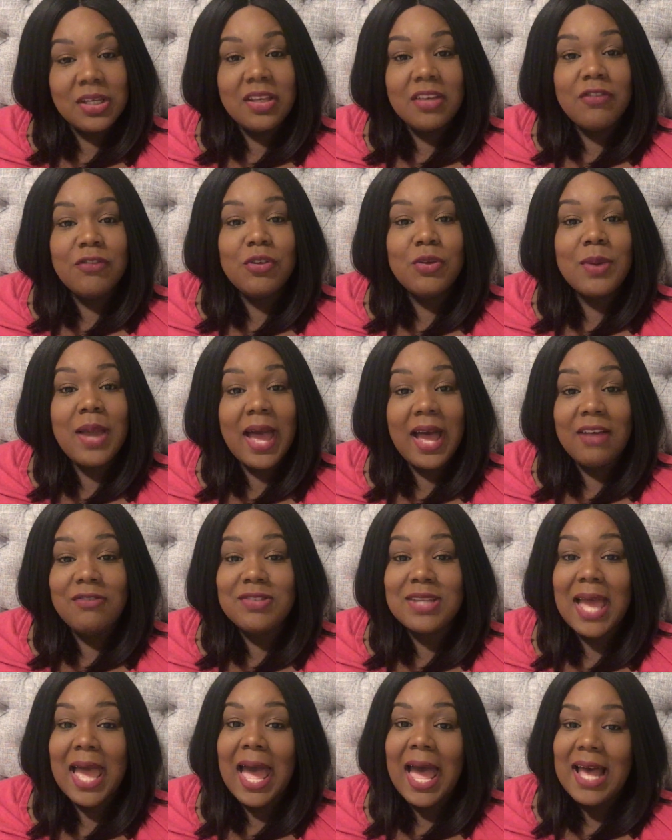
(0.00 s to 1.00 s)
If you have
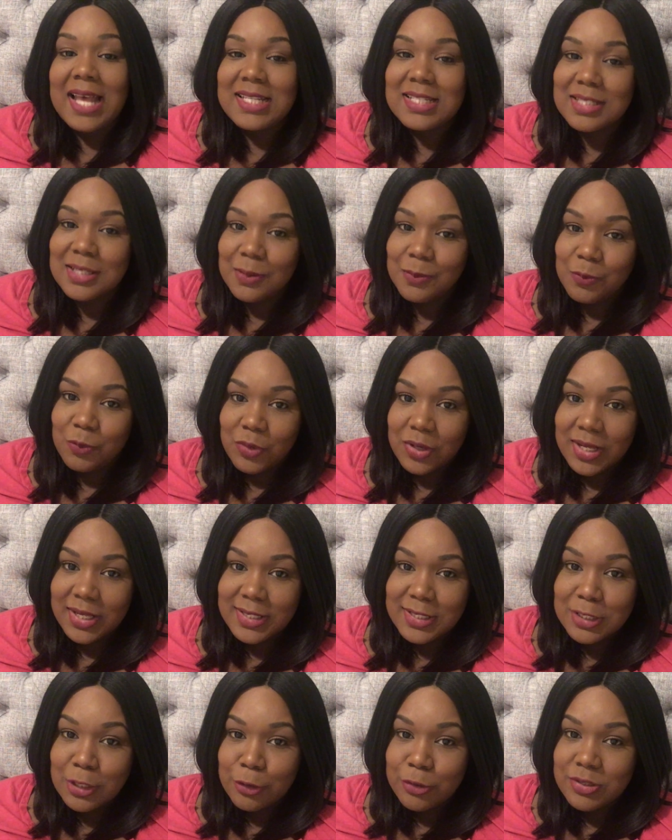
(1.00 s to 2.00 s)
to ask
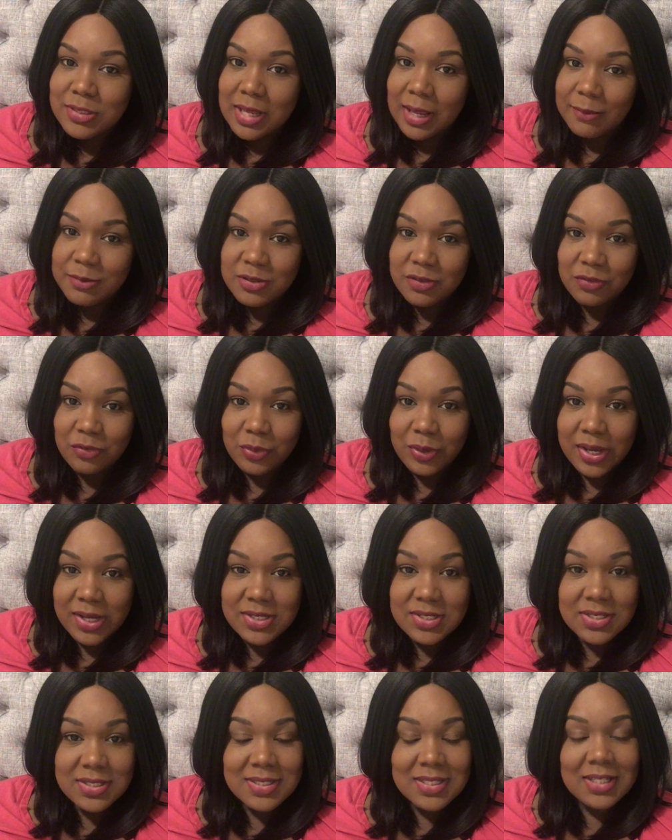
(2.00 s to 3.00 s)
someone those types of questions,